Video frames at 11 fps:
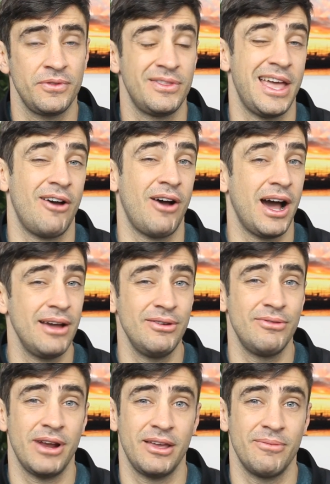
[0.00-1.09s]
Now, I
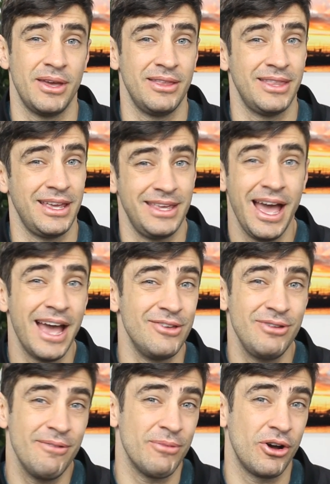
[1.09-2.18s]
would recommend that, yeah,
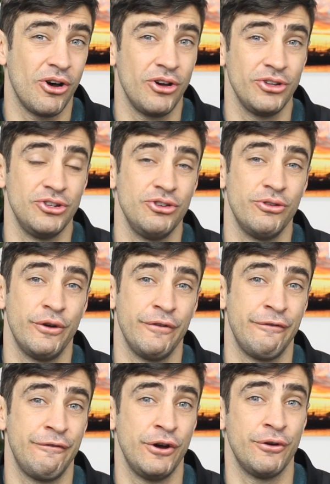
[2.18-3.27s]
you give them a call and you do it over
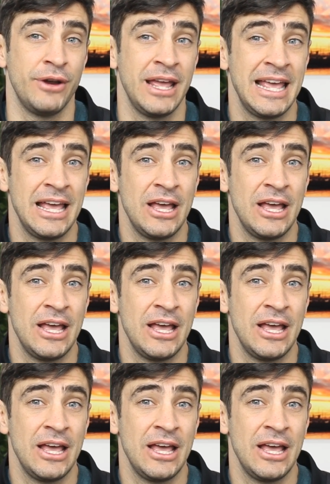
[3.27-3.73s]
the phone.